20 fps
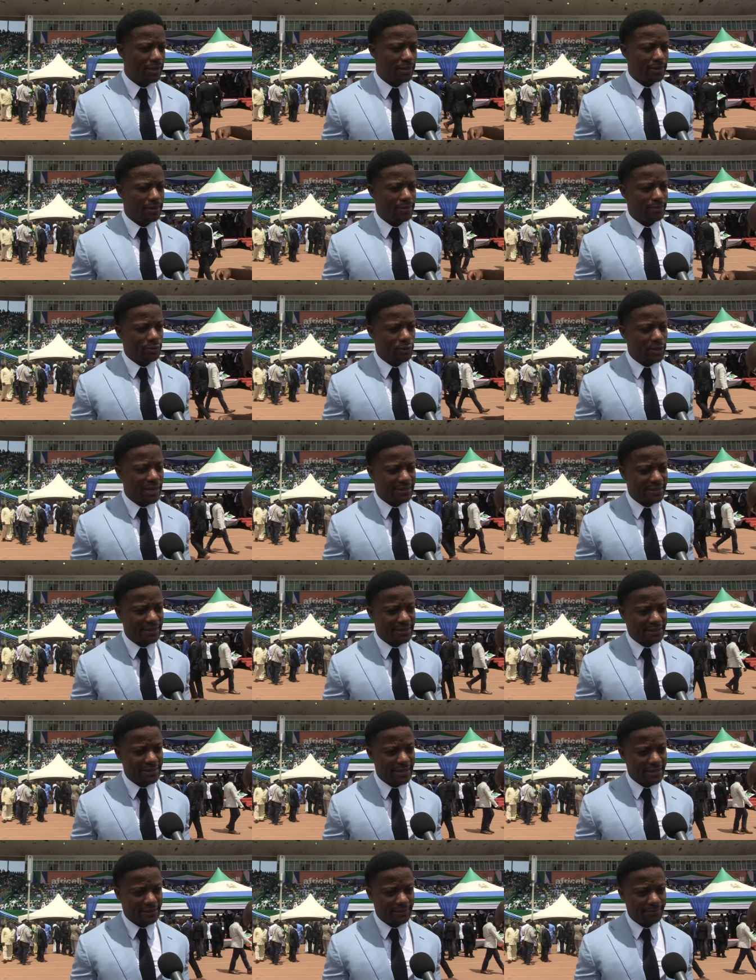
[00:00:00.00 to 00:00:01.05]
in the United
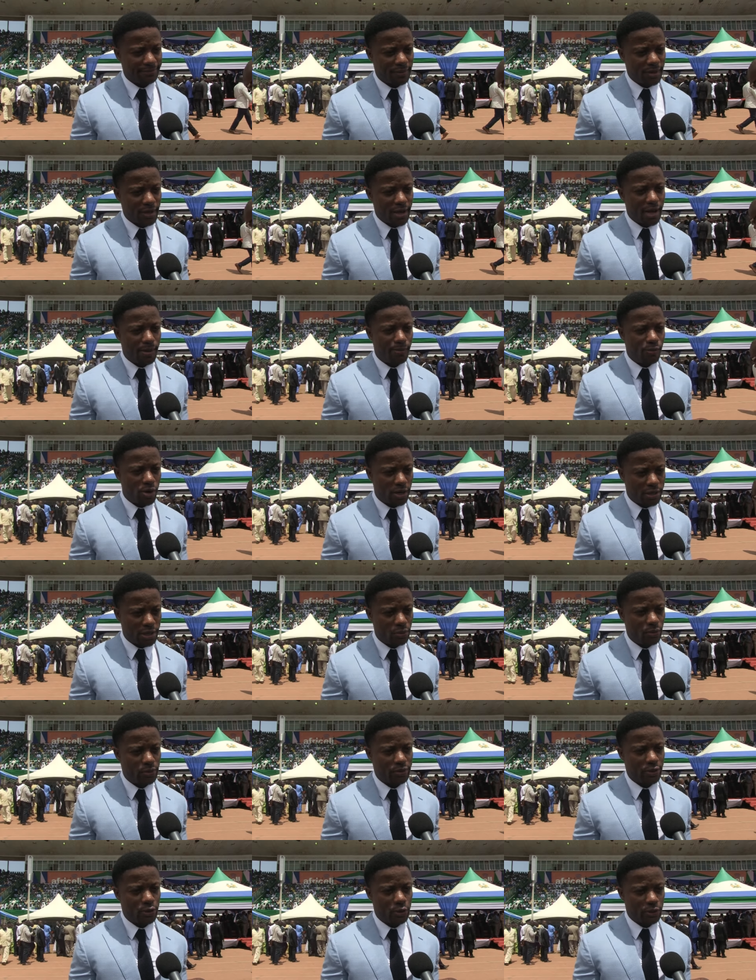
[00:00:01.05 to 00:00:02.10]
States. I'm working
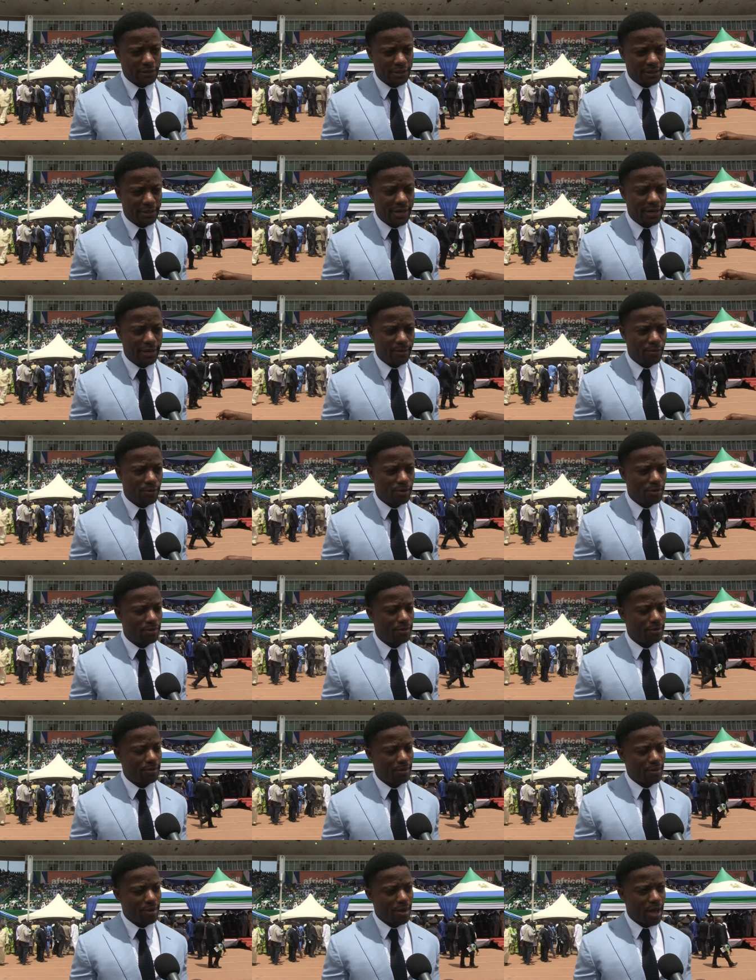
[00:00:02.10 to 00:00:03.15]
with the Houston Dynamo.
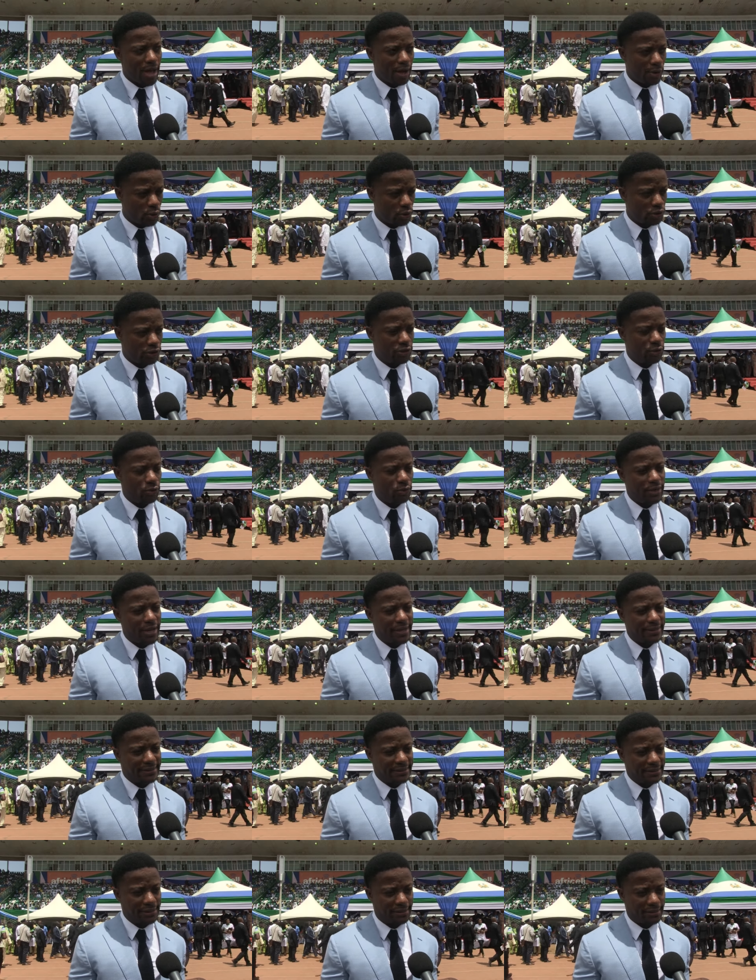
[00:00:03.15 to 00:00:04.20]
I coach the
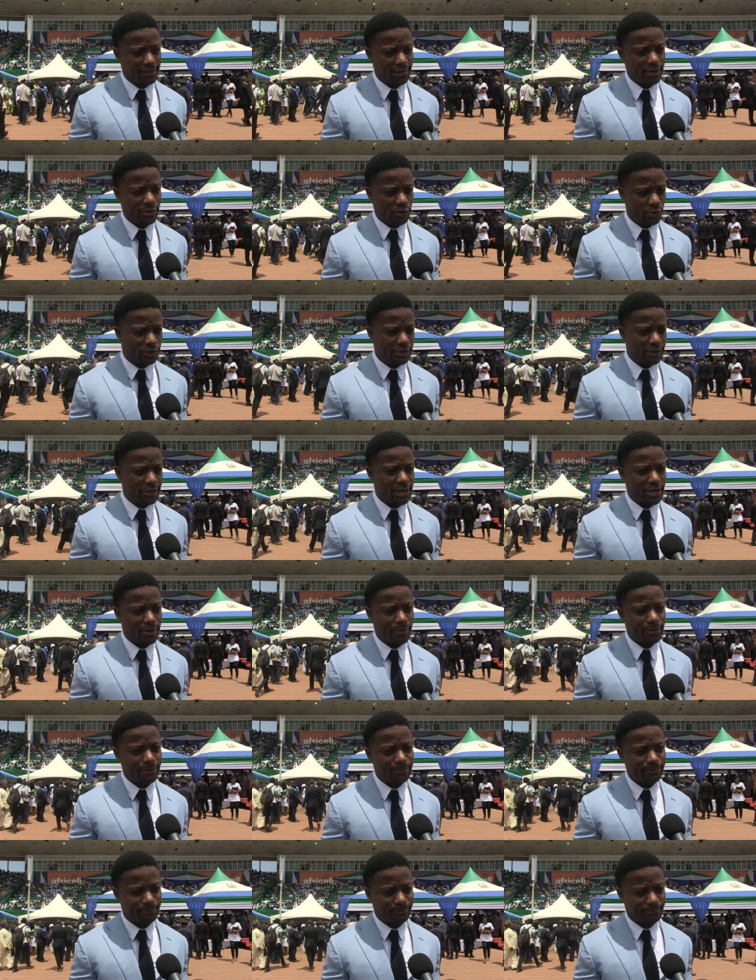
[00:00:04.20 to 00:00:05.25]
U19 in the Houston Dynamo.